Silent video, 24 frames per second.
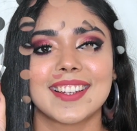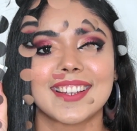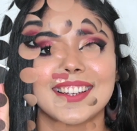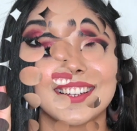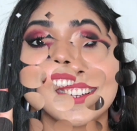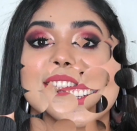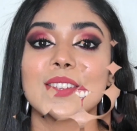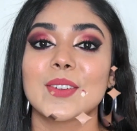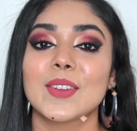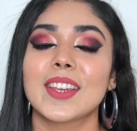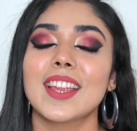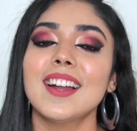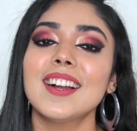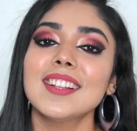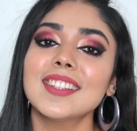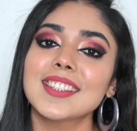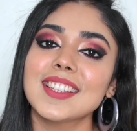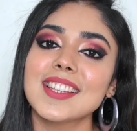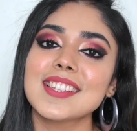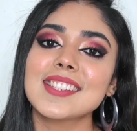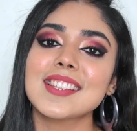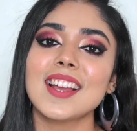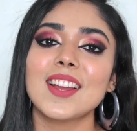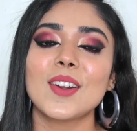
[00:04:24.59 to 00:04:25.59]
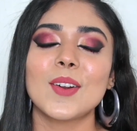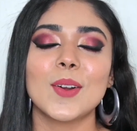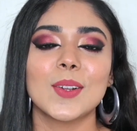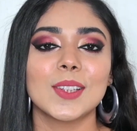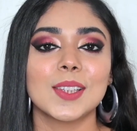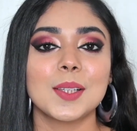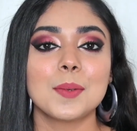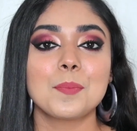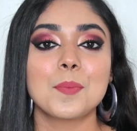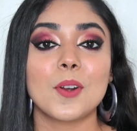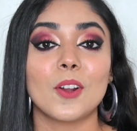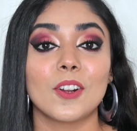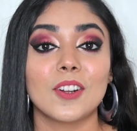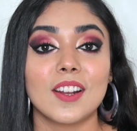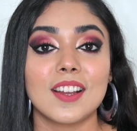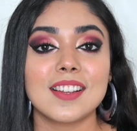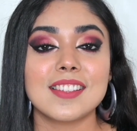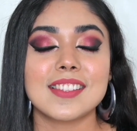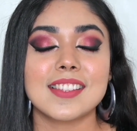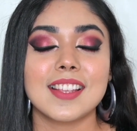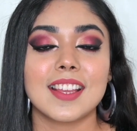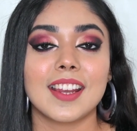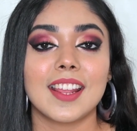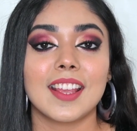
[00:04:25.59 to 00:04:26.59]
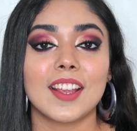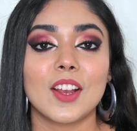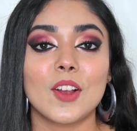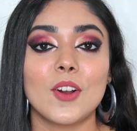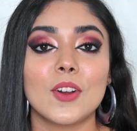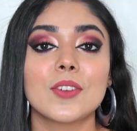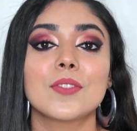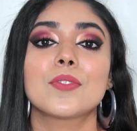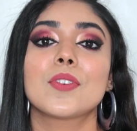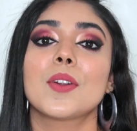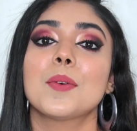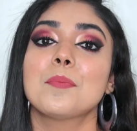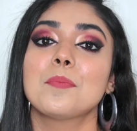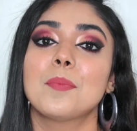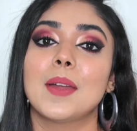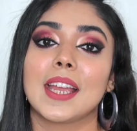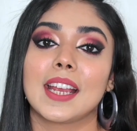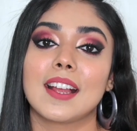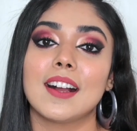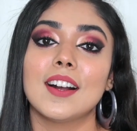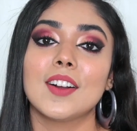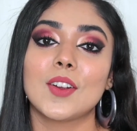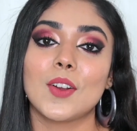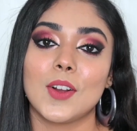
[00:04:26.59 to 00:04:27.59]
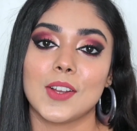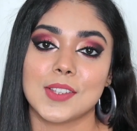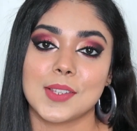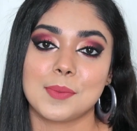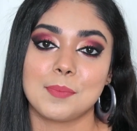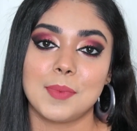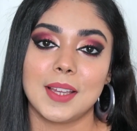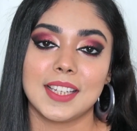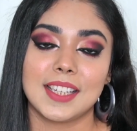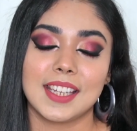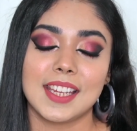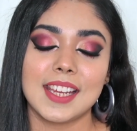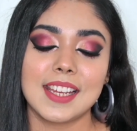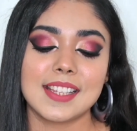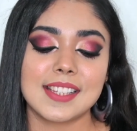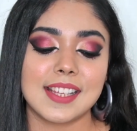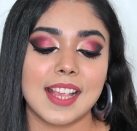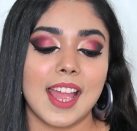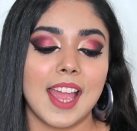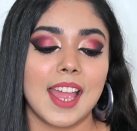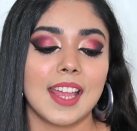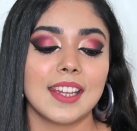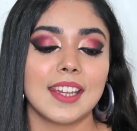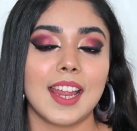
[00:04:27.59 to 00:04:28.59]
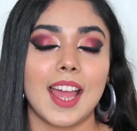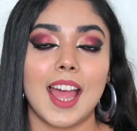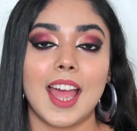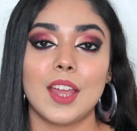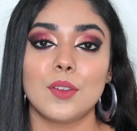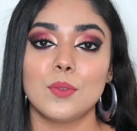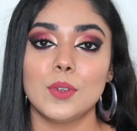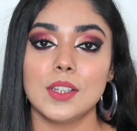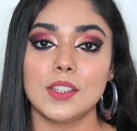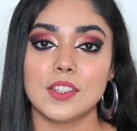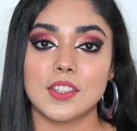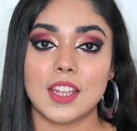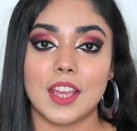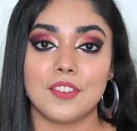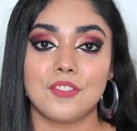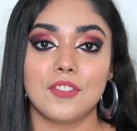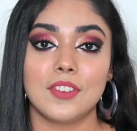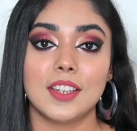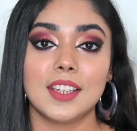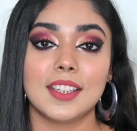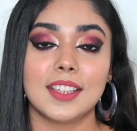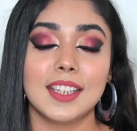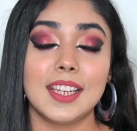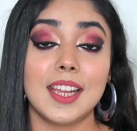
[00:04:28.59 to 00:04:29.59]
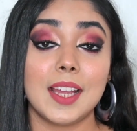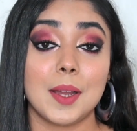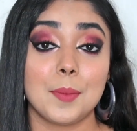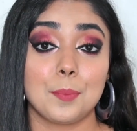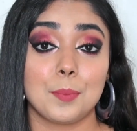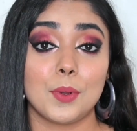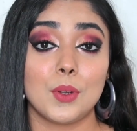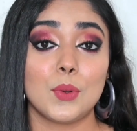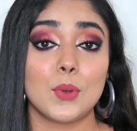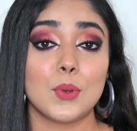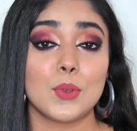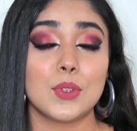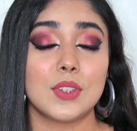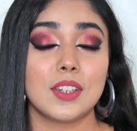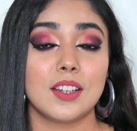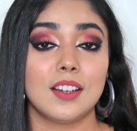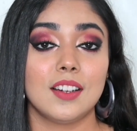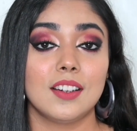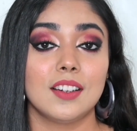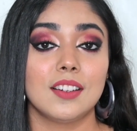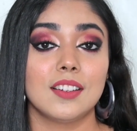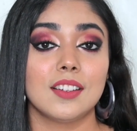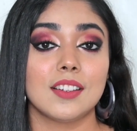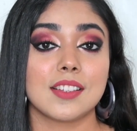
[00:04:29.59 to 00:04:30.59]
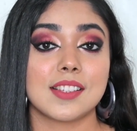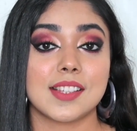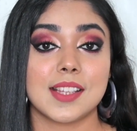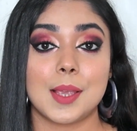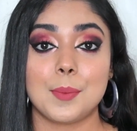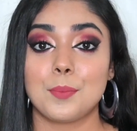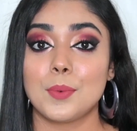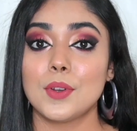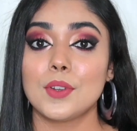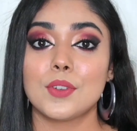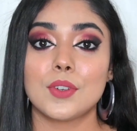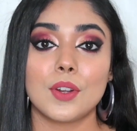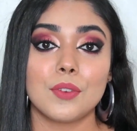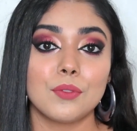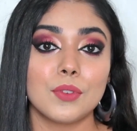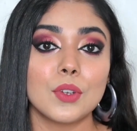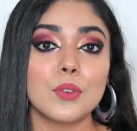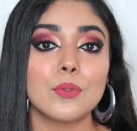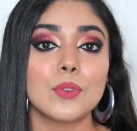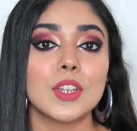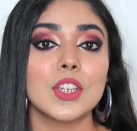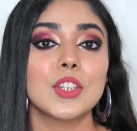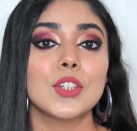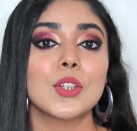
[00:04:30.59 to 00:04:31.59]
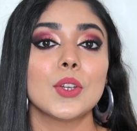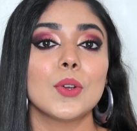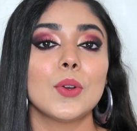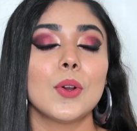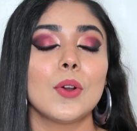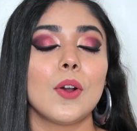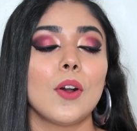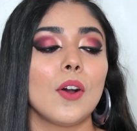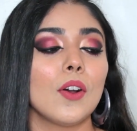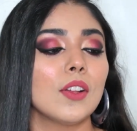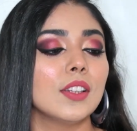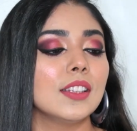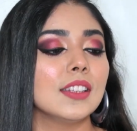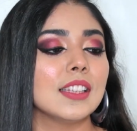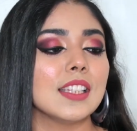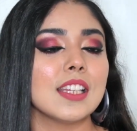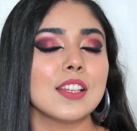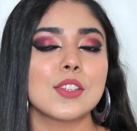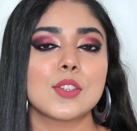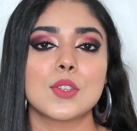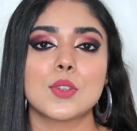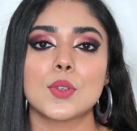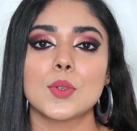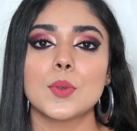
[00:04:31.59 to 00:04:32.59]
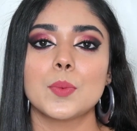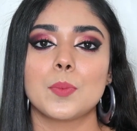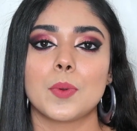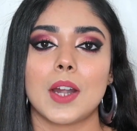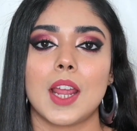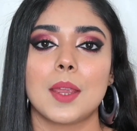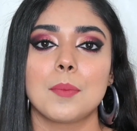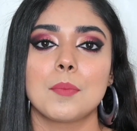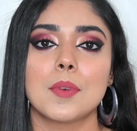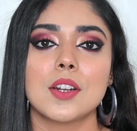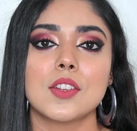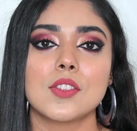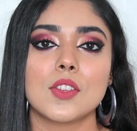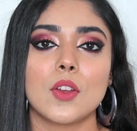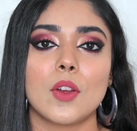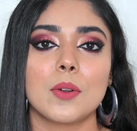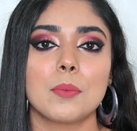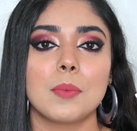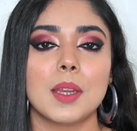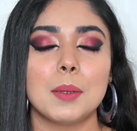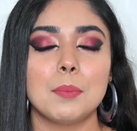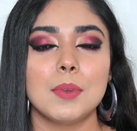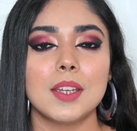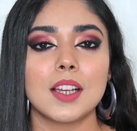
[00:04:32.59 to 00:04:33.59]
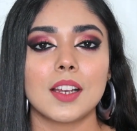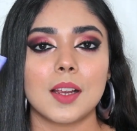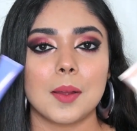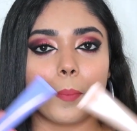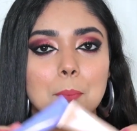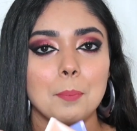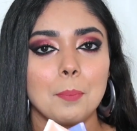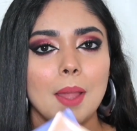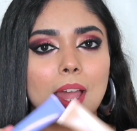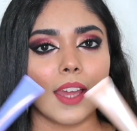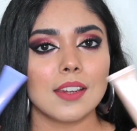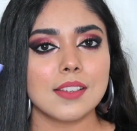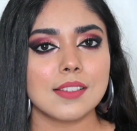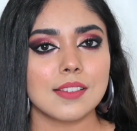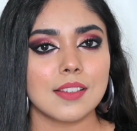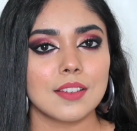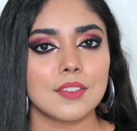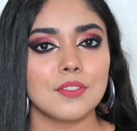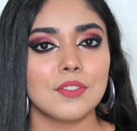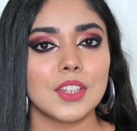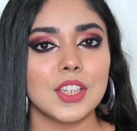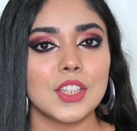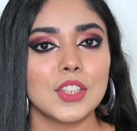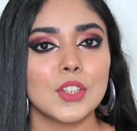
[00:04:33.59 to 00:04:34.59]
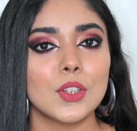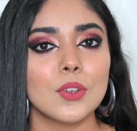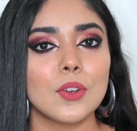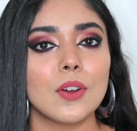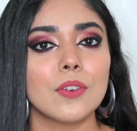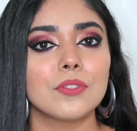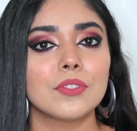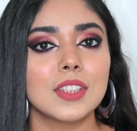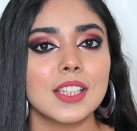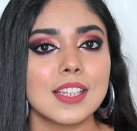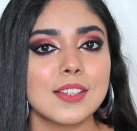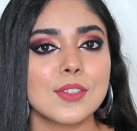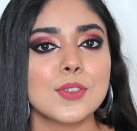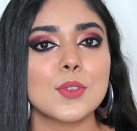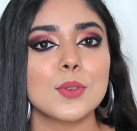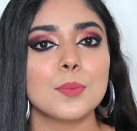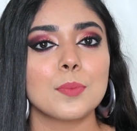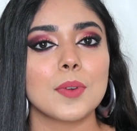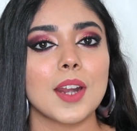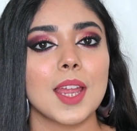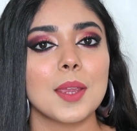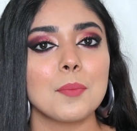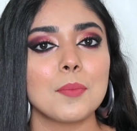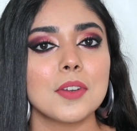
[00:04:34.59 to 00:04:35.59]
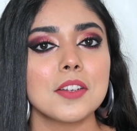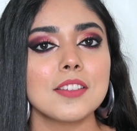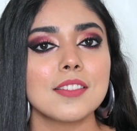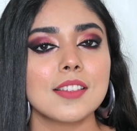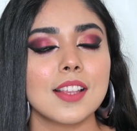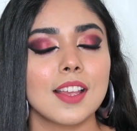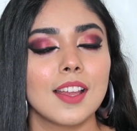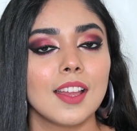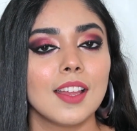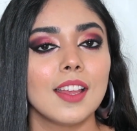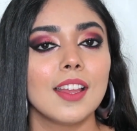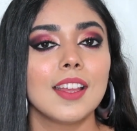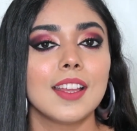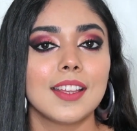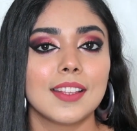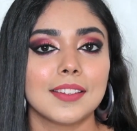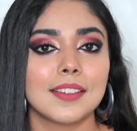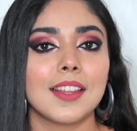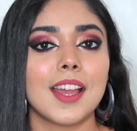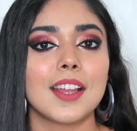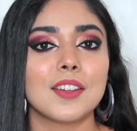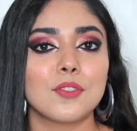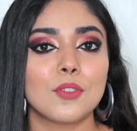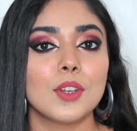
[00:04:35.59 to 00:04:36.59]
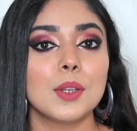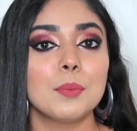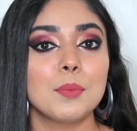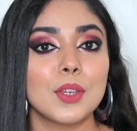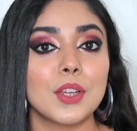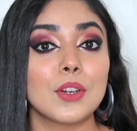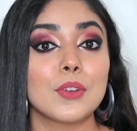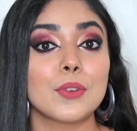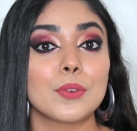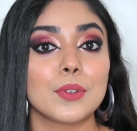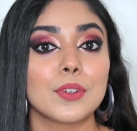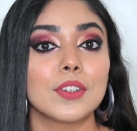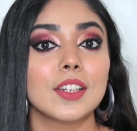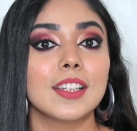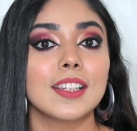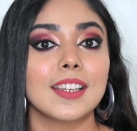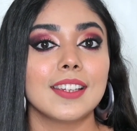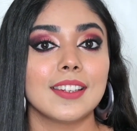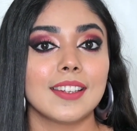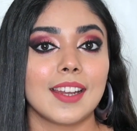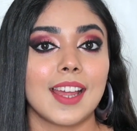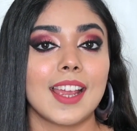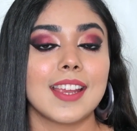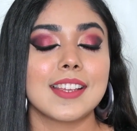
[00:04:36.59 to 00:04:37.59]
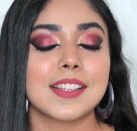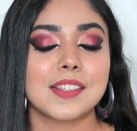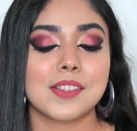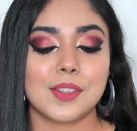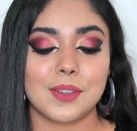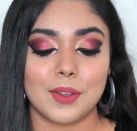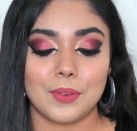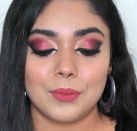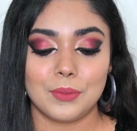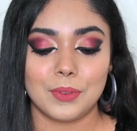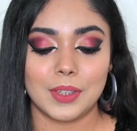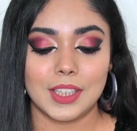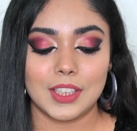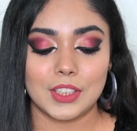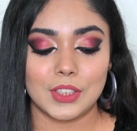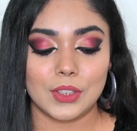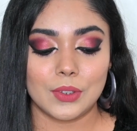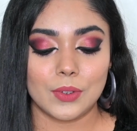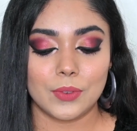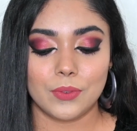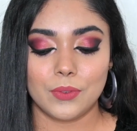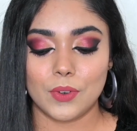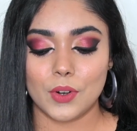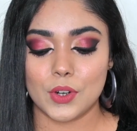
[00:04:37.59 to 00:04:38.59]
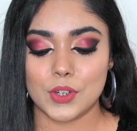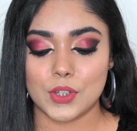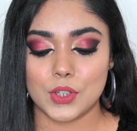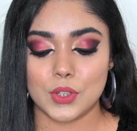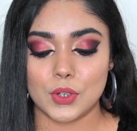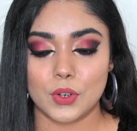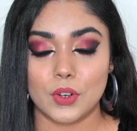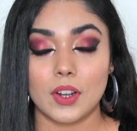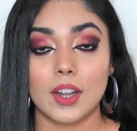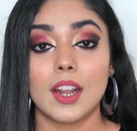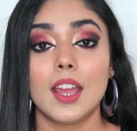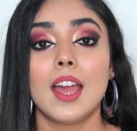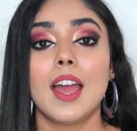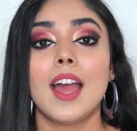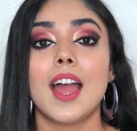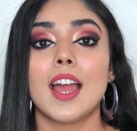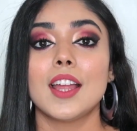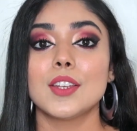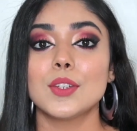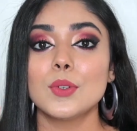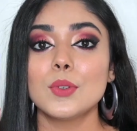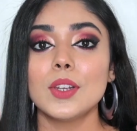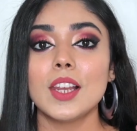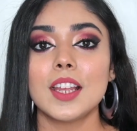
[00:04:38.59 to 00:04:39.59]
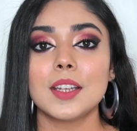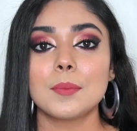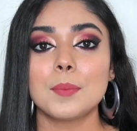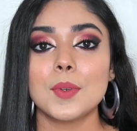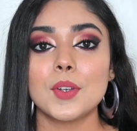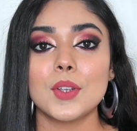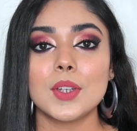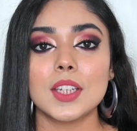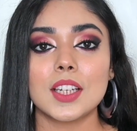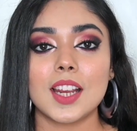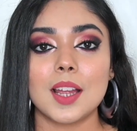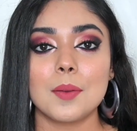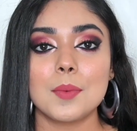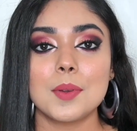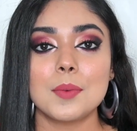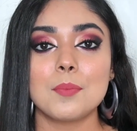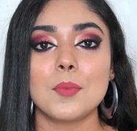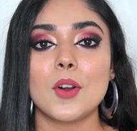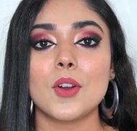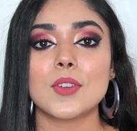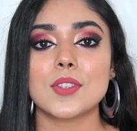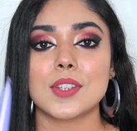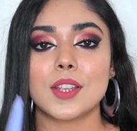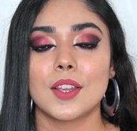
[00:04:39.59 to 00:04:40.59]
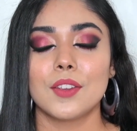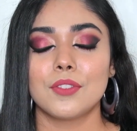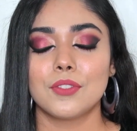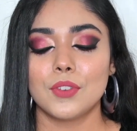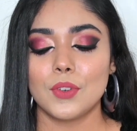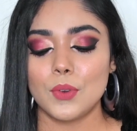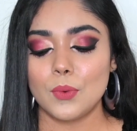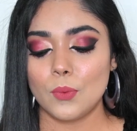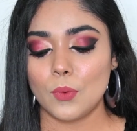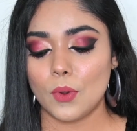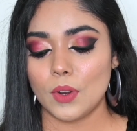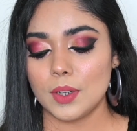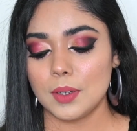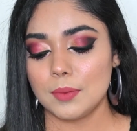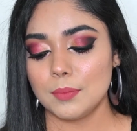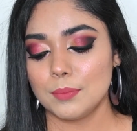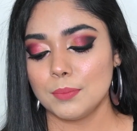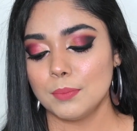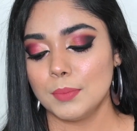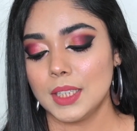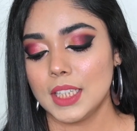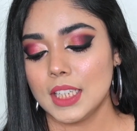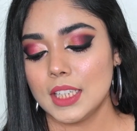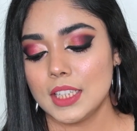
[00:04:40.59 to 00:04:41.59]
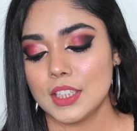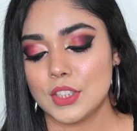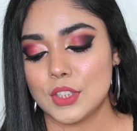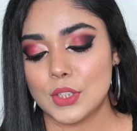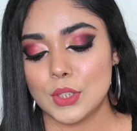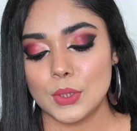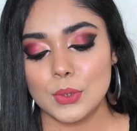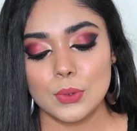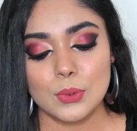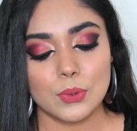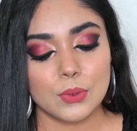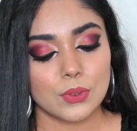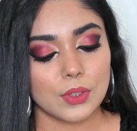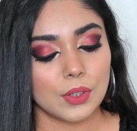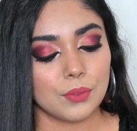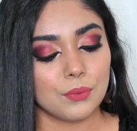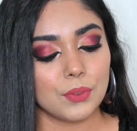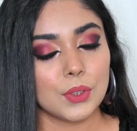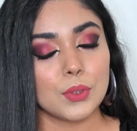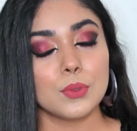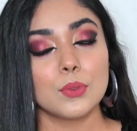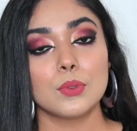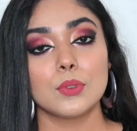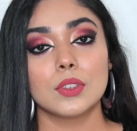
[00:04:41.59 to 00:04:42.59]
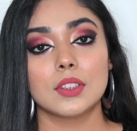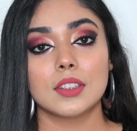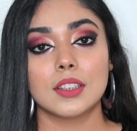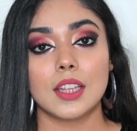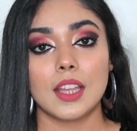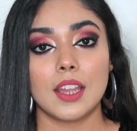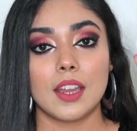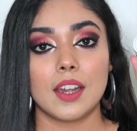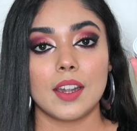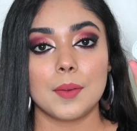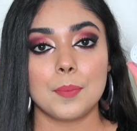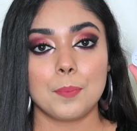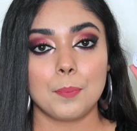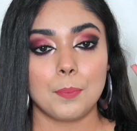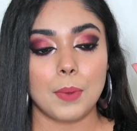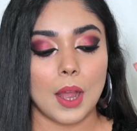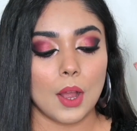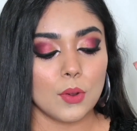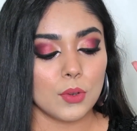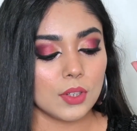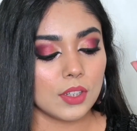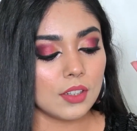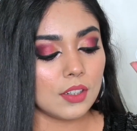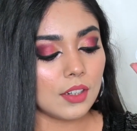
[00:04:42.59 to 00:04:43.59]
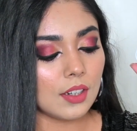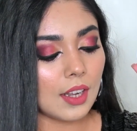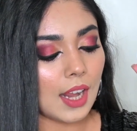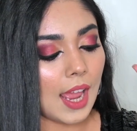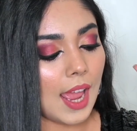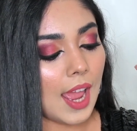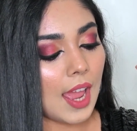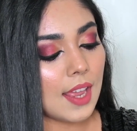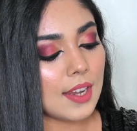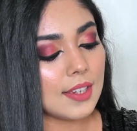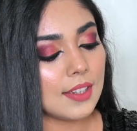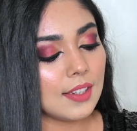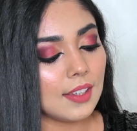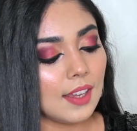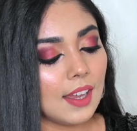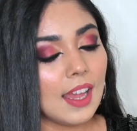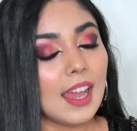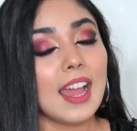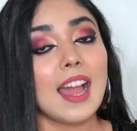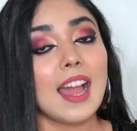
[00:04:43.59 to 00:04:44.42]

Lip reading: So yeah, these are all the products that I got from Becca Cosmetics and I will definitely upload a separate review video on these two primers or maybe a comparison video of these two primers. That will be a really nice video for sure. And do let me know in comment box if you want me to review their powder and